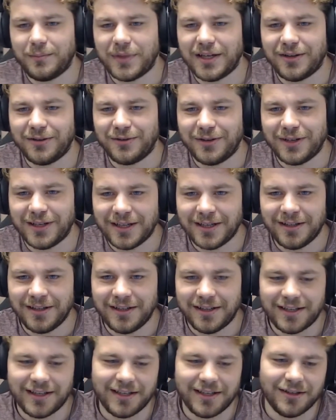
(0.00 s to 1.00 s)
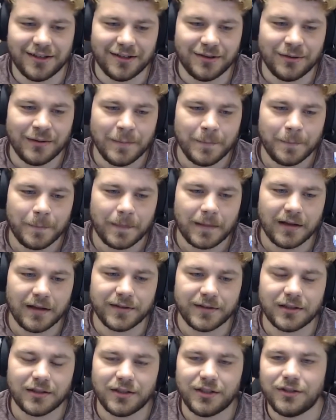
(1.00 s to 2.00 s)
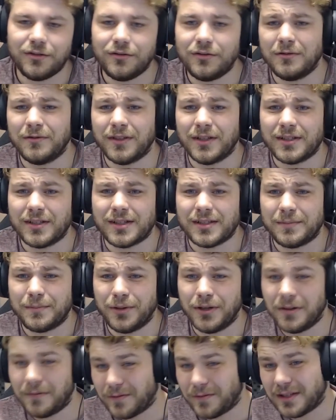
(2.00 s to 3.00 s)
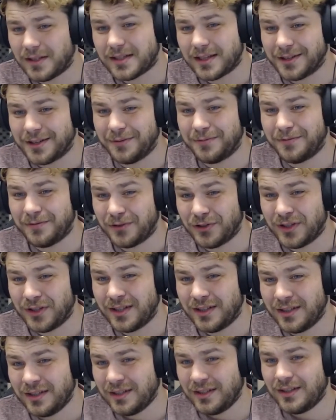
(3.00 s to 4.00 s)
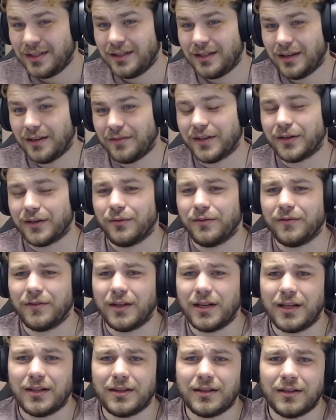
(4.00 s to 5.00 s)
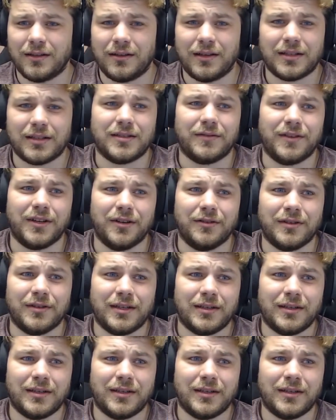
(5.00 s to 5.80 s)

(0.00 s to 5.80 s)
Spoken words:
Battle Royale in Halo, I think the universe is perfectly set up for it. I think with like the likes of the